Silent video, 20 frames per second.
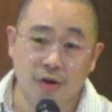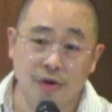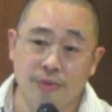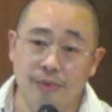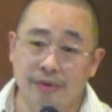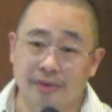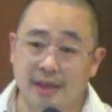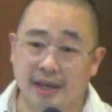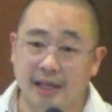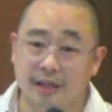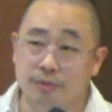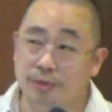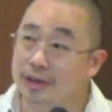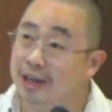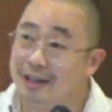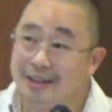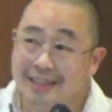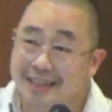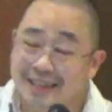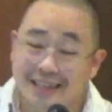with that. We're
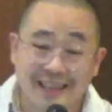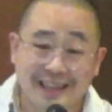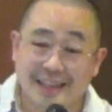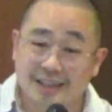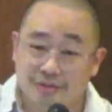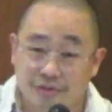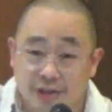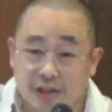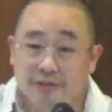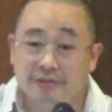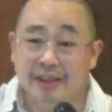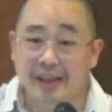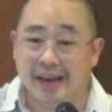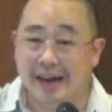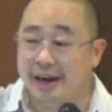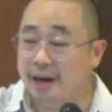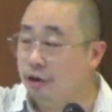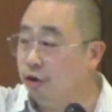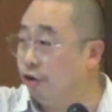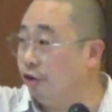not going to get rid of the
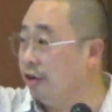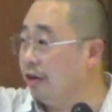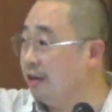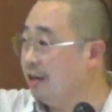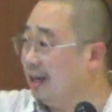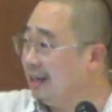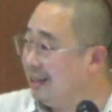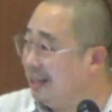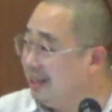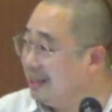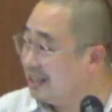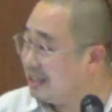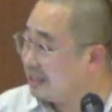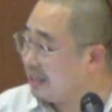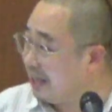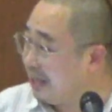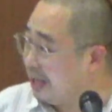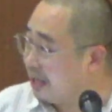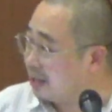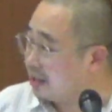aircon, not in this
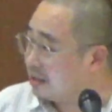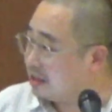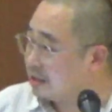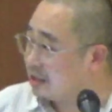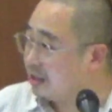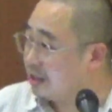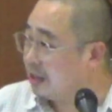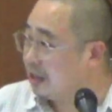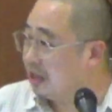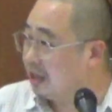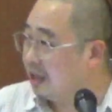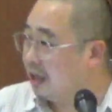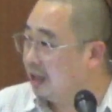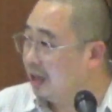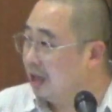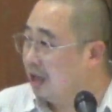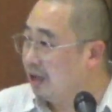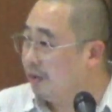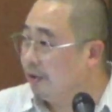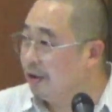heat.
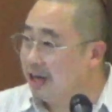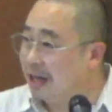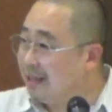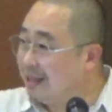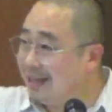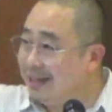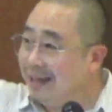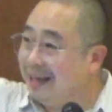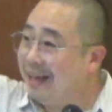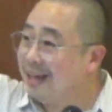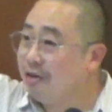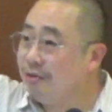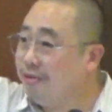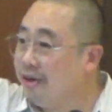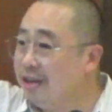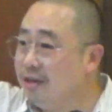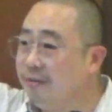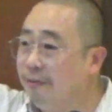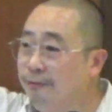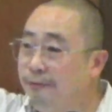We're not going to get
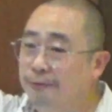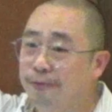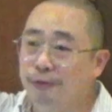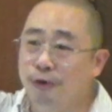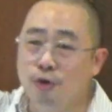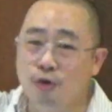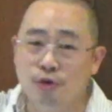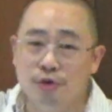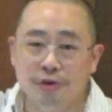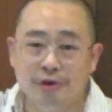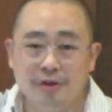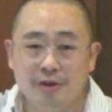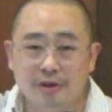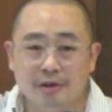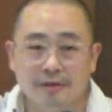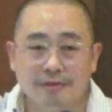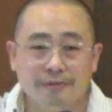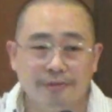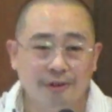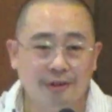rid of food
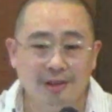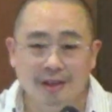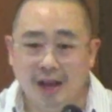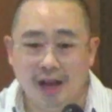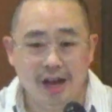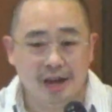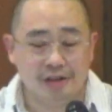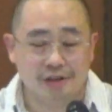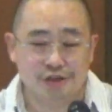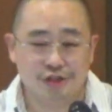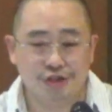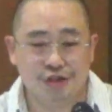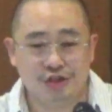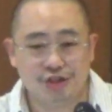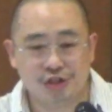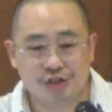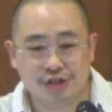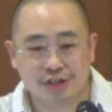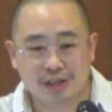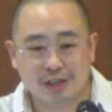for lunch.